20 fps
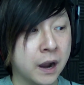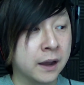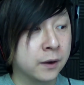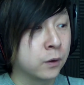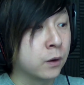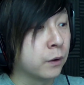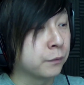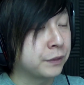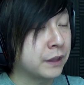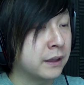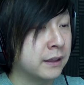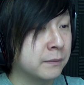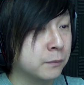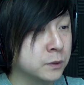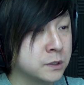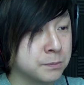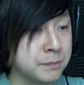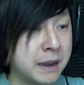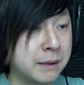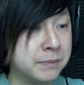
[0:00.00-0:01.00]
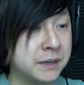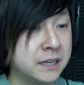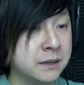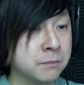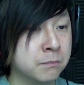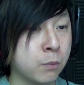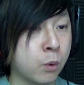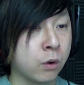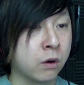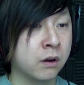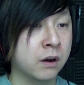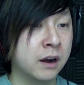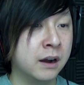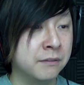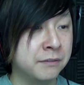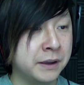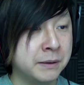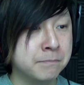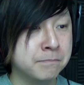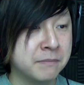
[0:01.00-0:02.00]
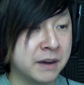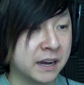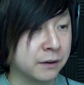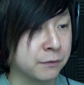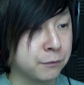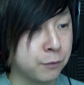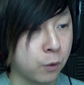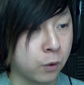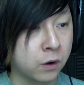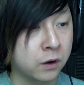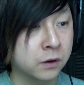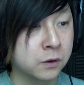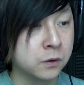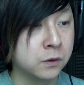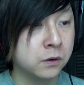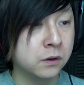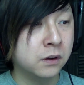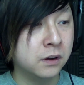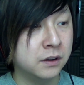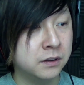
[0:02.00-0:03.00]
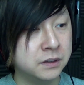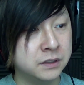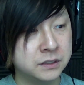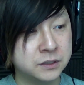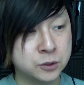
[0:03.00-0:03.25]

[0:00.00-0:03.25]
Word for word: I don't know if that was maybe more of a metaphorical